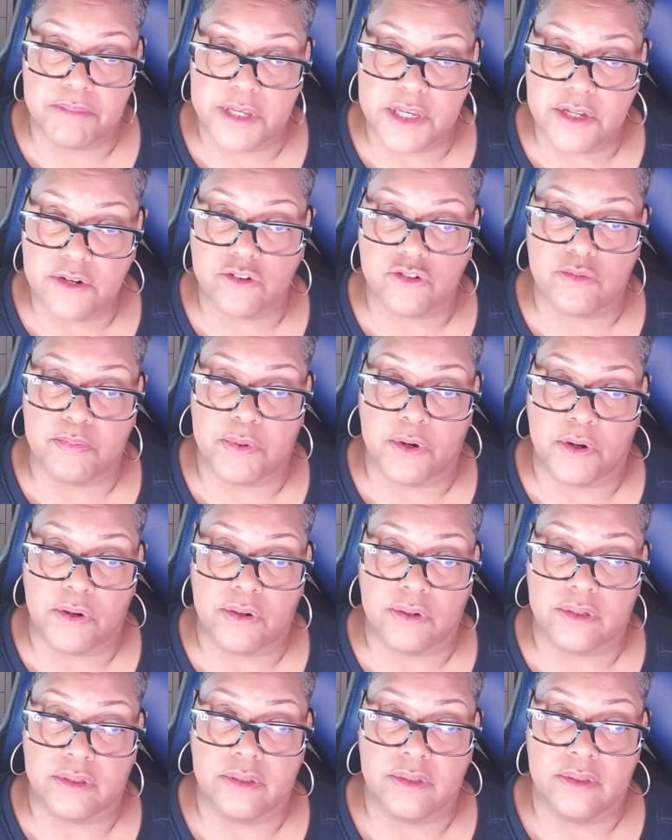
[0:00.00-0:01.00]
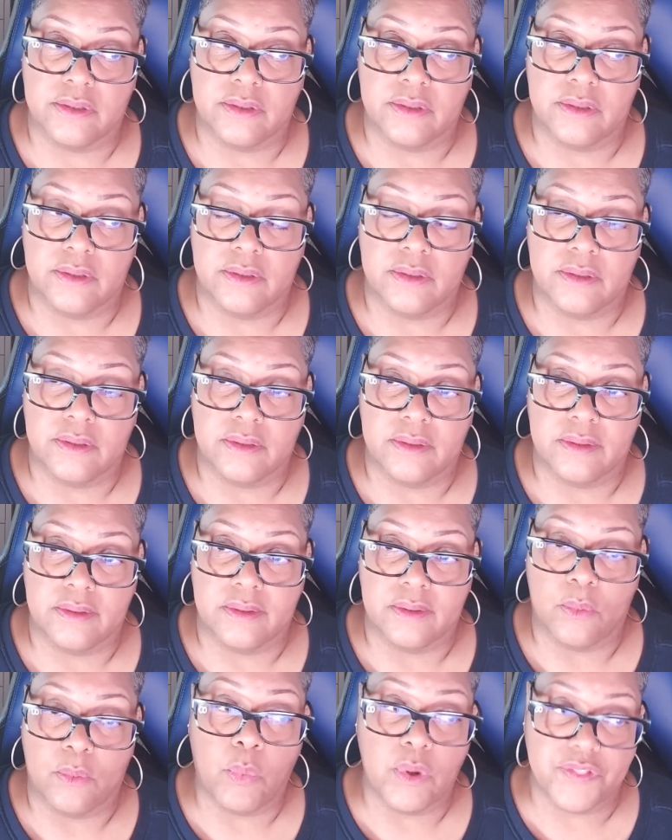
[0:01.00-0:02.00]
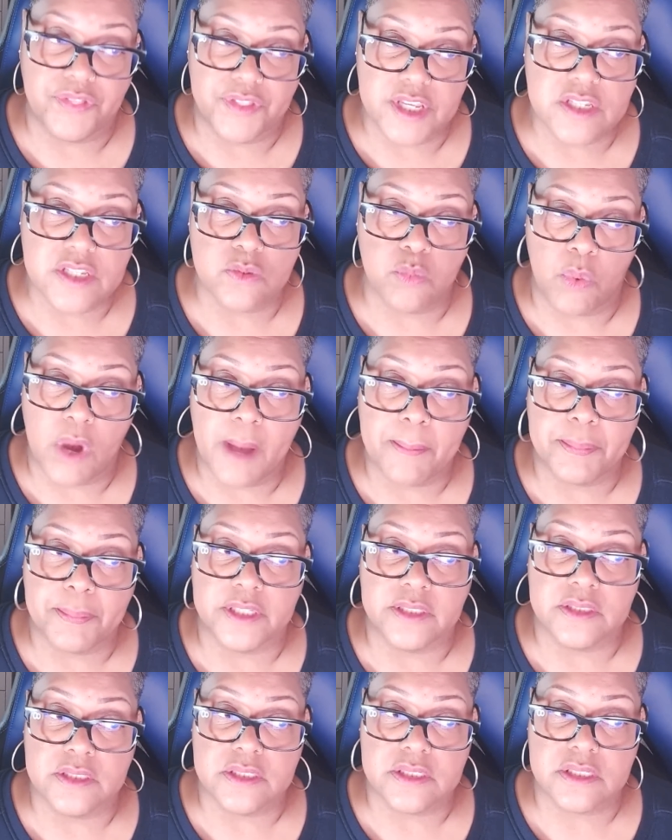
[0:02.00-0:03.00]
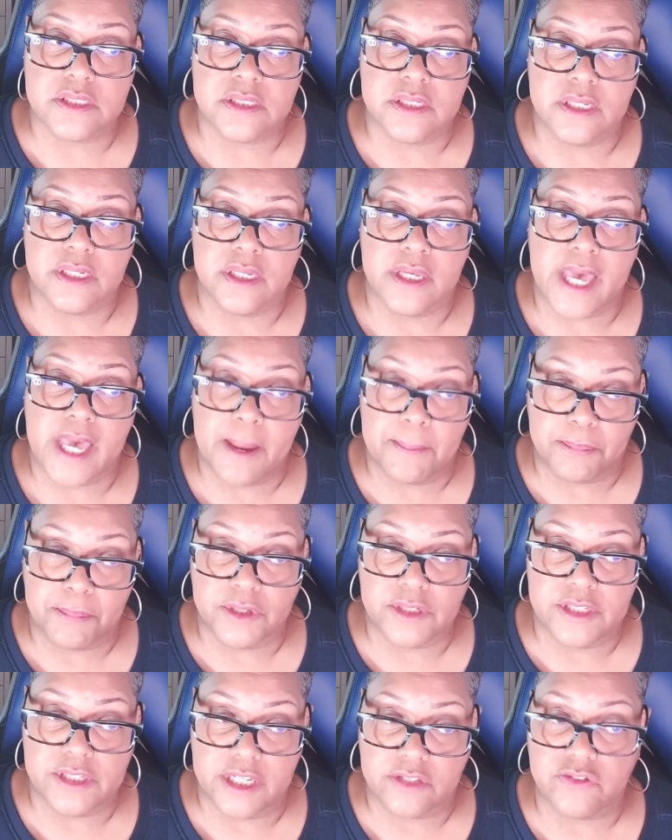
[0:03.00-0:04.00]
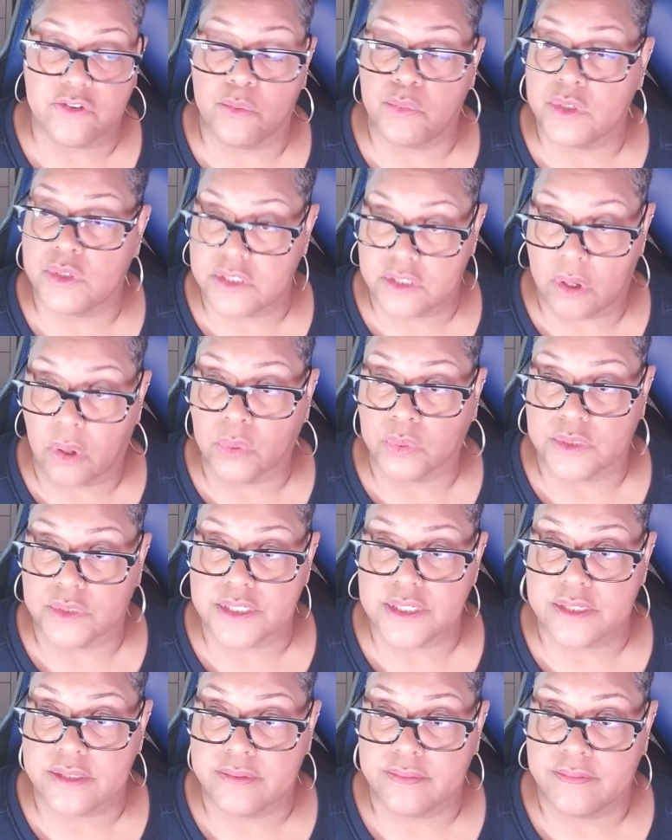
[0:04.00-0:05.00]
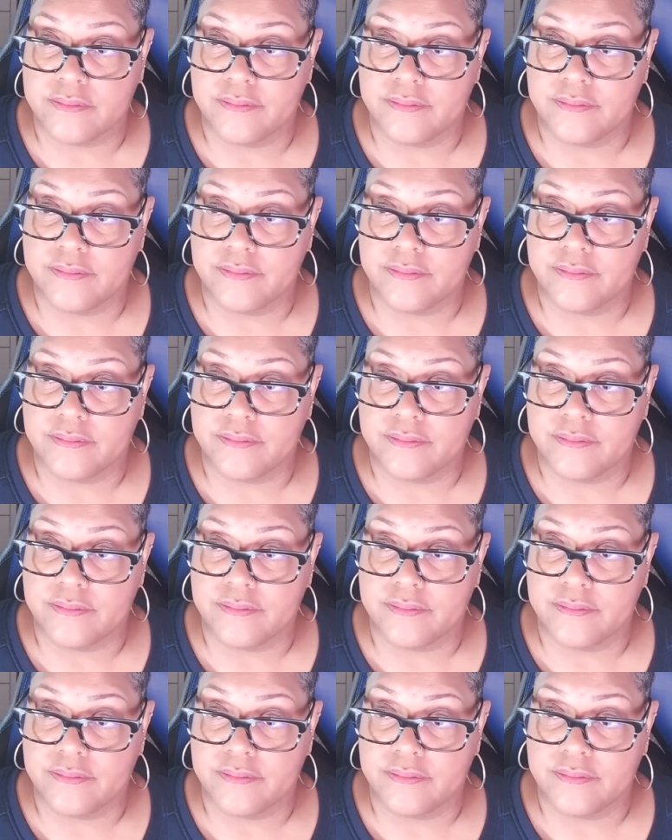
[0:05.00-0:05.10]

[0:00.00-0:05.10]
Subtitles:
Petersburg with these weapons and predict the results.